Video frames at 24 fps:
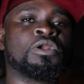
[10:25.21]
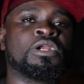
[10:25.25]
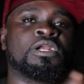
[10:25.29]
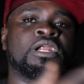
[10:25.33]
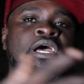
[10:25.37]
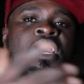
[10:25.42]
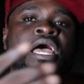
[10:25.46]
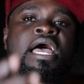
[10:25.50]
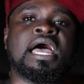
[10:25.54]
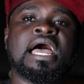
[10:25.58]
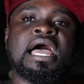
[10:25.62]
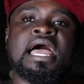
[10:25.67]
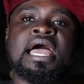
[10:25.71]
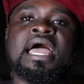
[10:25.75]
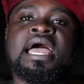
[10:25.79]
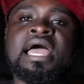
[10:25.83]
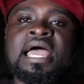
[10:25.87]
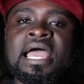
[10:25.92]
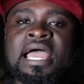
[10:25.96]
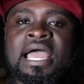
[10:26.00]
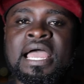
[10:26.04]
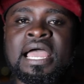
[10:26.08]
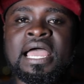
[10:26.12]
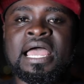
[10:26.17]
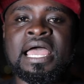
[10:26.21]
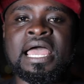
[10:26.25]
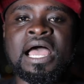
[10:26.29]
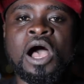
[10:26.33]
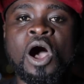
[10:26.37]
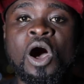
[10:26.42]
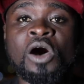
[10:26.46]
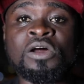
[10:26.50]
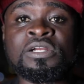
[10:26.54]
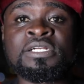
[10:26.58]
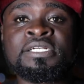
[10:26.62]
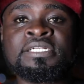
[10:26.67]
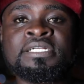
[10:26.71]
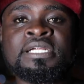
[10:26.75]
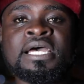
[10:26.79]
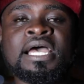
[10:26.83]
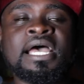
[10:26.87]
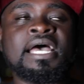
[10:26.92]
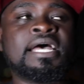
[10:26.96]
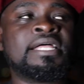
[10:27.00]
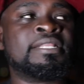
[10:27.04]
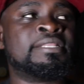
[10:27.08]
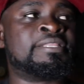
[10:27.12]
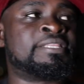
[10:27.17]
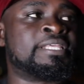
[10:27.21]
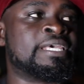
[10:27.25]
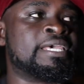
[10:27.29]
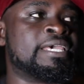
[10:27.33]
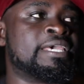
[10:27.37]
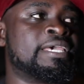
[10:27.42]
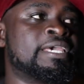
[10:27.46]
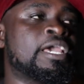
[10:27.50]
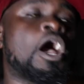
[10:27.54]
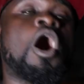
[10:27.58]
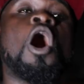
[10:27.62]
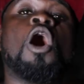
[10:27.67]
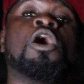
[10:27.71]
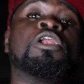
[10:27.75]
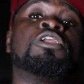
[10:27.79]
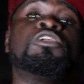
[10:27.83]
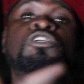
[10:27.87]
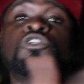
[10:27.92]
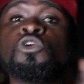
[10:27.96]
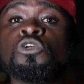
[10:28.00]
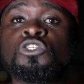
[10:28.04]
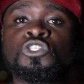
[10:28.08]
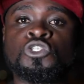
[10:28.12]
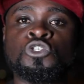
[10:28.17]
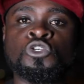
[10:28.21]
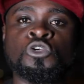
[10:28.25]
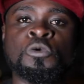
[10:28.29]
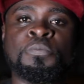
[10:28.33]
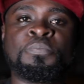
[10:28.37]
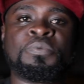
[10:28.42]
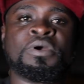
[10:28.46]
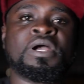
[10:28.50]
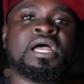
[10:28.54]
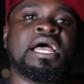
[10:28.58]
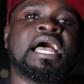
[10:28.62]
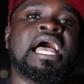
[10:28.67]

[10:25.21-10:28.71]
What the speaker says: on YouTube,